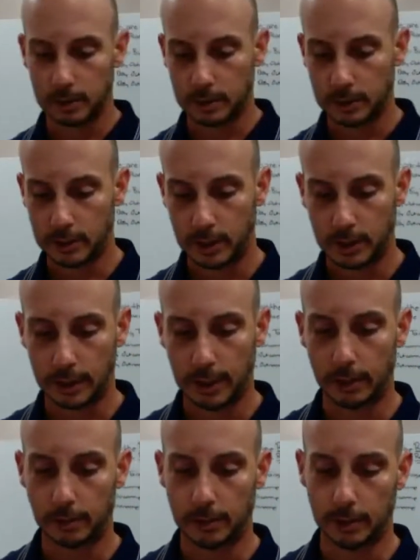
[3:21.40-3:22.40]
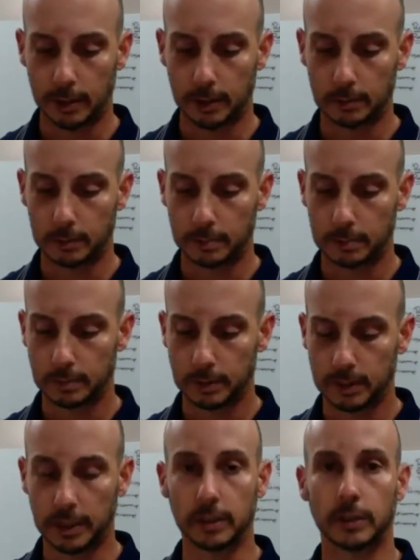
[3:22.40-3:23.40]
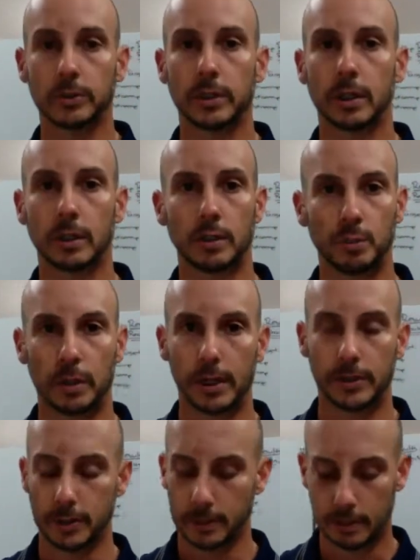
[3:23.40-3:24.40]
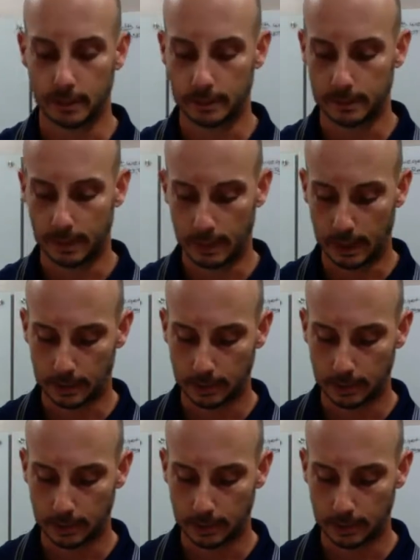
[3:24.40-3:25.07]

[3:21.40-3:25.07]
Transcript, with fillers: send out um, deals and coupons and stuff like that.